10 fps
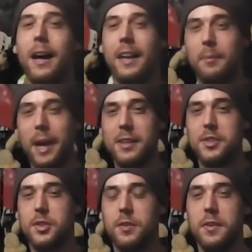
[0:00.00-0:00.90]
I keep getting
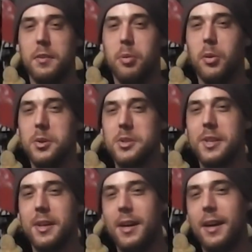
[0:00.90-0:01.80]
stuff in the
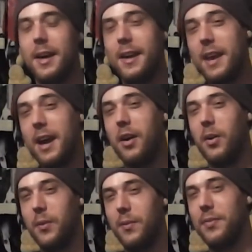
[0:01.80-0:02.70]
post.
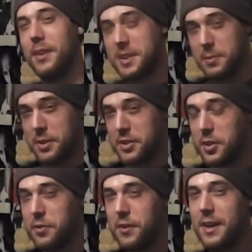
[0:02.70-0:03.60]
Now, this could be
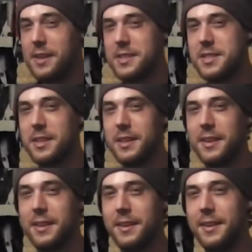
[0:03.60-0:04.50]
two things.
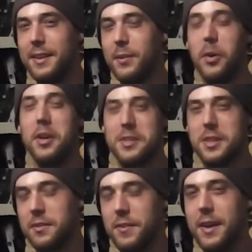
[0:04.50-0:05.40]
One or
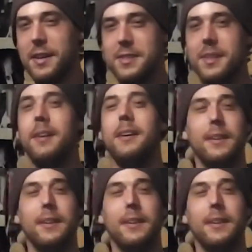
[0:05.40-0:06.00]
two things.